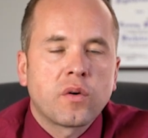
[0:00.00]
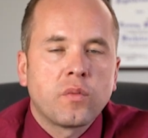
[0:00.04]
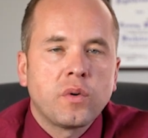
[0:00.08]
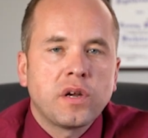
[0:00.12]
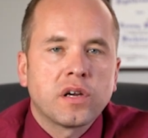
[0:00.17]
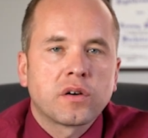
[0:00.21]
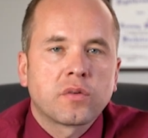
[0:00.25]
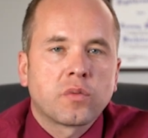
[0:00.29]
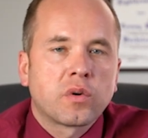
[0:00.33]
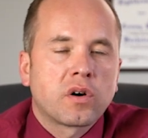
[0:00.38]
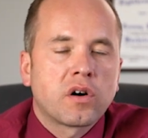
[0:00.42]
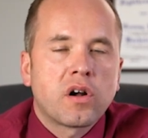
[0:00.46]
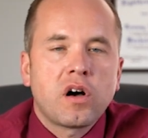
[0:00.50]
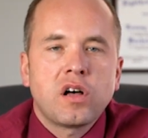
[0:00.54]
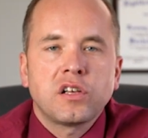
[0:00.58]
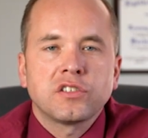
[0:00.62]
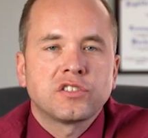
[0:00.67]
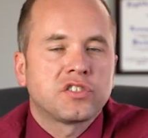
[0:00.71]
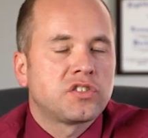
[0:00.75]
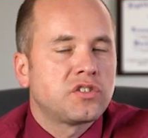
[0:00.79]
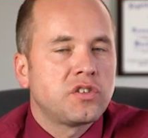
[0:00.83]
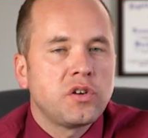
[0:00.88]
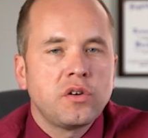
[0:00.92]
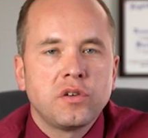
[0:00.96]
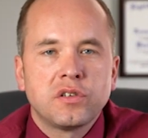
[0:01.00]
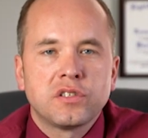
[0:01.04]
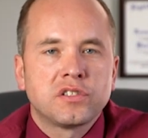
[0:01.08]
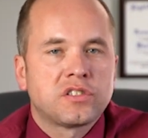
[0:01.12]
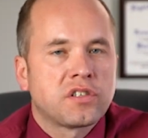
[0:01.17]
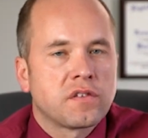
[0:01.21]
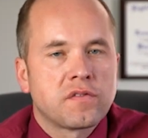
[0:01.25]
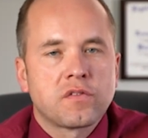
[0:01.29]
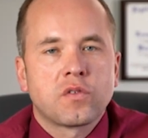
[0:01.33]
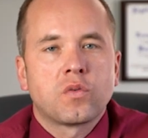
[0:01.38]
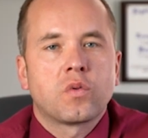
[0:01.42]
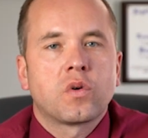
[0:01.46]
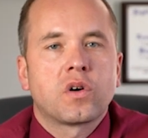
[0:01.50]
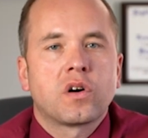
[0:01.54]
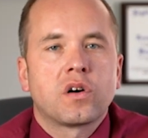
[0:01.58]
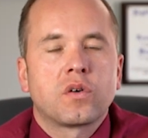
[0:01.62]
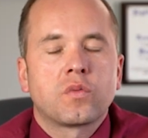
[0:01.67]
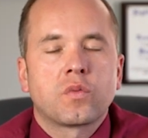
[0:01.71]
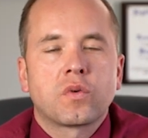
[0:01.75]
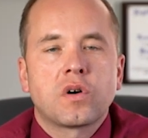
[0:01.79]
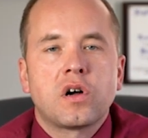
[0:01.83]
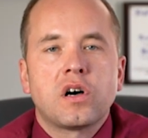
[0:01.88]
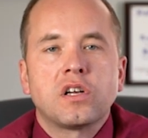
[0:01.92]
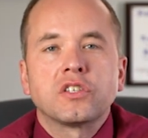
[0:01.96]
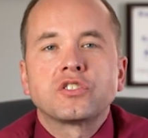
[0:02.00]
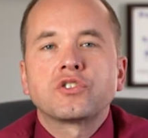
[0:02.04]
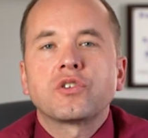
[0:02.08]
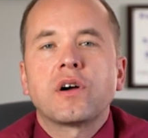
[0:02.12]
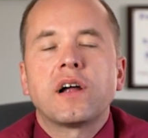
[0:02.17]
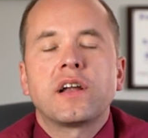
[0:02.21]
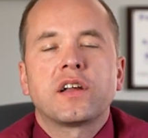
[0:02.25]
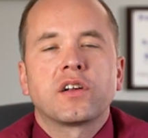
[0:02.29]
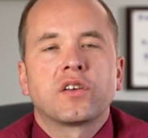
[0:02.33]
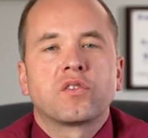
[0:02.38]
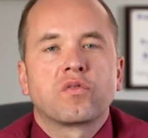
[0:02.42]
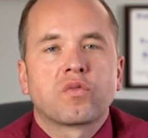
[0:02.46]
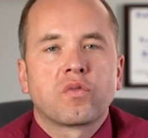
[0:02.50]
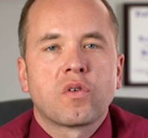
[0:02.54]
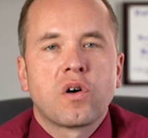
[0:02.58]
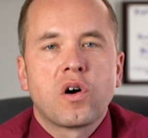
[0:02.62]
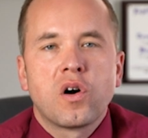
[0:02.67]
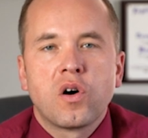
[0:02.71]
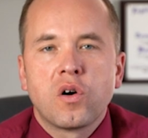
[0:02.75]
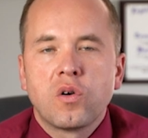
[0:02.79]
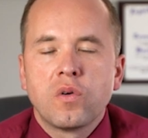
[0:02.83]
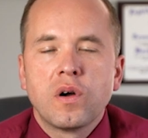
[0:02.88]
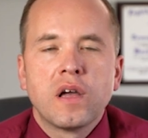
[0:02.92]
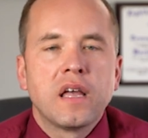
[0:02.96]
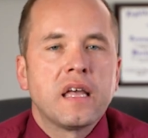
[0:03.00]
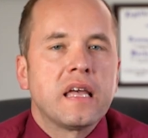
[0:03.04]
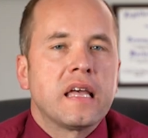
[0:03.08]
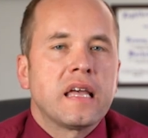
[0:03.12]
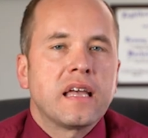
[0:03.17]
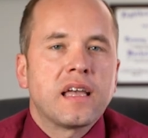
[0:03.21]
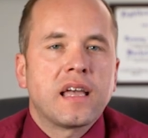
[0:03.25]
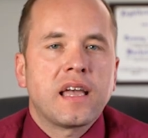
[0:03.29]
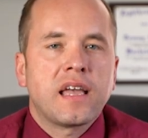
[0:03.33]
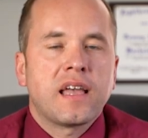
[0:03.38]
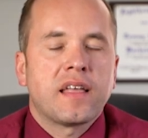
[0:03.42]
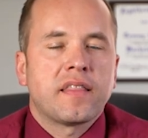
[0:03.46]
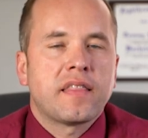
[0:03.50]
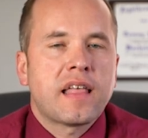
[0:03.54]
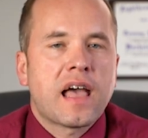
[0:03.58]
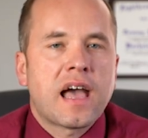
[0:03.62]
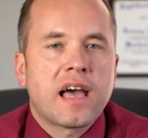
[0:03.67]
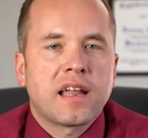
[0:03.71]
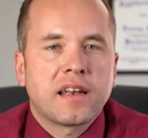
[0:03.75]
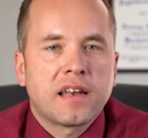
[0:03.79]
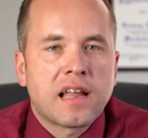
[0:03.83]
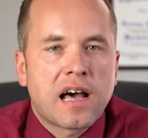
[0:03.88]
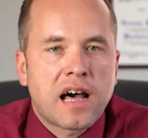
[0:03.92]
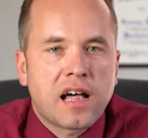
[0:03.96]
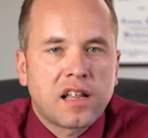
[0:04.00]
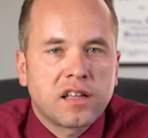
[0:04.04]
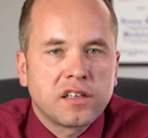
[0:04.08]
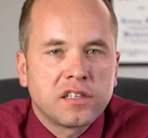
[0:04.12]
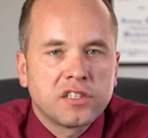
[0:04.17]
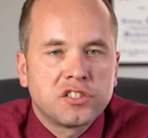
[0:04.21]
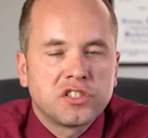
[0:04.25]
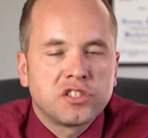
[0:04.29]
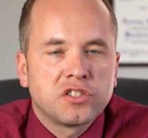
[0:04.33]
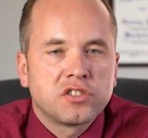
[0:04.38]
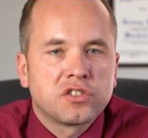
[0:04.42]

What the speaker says: We're all students of the Word. We're all trying to grow in that knowledge.